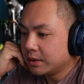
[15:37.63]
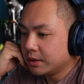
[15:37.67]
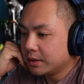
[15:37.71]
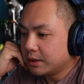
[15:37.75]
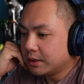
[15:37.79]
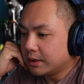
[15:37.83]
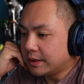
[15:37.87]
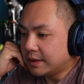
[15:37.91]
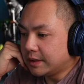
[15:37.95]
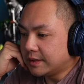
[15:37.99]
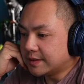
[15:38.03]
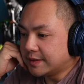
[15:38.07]

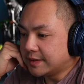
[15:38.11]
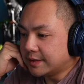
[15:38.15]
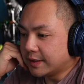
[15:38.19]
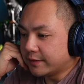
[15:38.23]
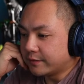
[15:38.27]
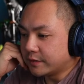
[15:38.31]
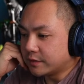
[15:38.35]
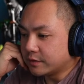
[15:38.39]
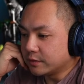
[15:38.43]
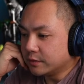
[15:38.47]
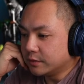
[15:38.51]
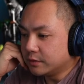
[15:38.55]
E C Knife
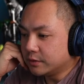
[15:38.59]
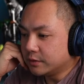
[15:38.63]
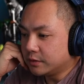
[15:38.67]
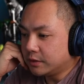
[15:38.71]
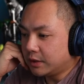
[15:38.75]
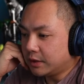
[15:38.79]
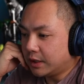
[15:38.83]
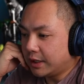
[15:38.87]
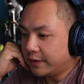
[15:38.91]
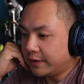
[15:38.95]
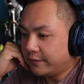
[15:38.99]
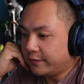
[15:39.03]
and Tool.
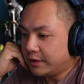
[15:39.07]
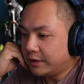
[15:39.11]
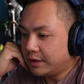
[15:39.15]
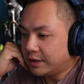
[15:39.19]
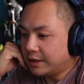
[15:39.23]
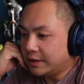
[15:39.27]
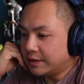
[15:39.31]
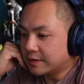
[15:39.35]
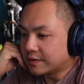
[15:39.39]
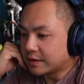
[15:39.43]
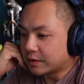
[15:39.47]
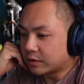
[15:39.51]
Hyphen
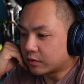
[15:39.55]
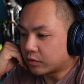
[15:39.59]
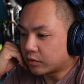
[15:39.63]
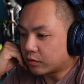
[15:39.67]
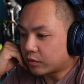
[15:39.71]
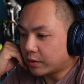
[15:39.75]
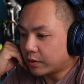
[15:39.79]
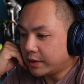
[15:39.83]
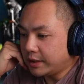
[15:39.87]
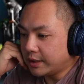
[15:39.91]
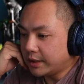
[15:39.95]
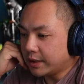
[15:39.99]
is a
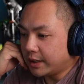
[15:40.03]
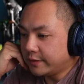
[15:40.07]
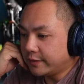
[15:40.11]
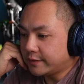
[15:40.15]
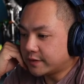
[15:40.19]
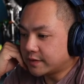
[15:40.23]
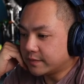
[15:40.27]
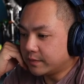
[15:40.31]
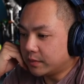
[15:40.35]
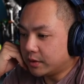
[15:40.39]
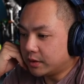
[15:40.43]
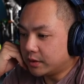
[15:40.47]
great knife.
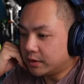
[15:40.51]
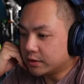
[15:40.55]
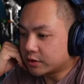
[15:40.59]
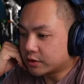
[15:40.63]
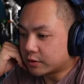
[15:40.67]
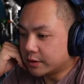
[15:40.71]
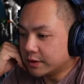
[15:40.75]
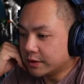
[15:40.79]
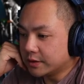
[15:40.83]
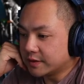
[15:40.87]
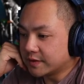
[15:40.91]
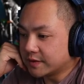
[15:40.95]
Small
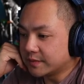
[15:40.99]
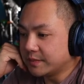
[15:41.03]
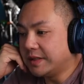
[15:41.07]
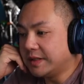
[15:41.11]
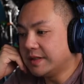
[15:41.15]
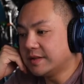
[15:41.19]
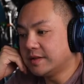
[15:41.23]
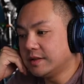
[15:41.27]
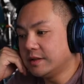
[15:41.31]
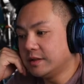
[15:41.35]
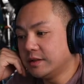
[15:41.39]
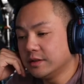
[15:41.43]
trails
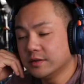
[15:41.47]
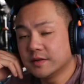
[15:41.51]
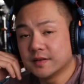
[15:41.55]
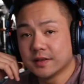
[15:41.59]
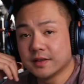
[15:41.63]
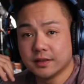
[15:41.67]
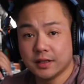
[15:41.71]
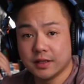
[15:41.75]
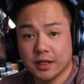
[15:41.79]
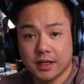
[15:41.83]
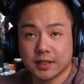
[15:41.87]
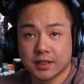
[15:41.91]
means you use it.
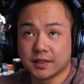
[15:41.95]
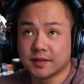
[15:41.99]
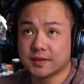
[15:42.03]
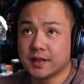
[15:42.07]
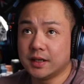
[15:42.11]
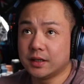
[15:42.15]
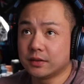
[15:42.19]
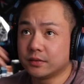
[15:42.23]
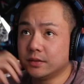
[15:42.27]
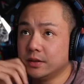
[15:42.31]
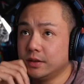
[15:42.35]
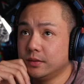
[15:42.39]
Yeah,
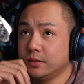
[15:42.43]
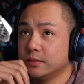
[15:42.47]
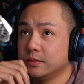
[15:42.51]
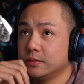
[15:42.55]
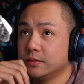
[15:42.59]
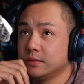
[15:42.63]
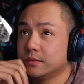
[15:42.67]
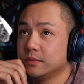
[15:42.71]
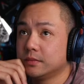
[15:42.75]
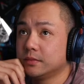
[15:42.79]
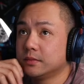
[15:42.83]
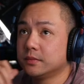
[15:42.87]
exactly.
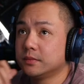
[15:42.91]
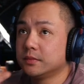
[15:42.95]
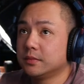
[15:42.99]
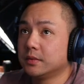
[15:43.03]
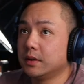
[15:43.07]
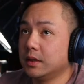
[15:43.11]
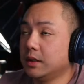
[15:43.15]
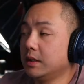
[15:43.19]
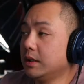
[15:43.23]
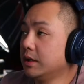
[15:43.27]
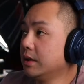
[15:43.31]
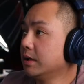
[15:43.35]

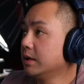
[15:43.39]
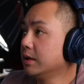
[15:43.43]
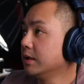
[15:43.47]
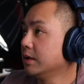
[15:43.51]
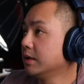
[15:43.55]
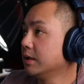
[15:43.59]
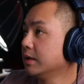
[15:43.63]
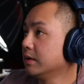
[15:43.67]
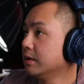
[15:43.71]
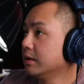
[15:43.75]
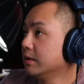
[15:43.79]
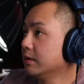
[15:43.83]

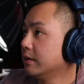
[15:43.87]
And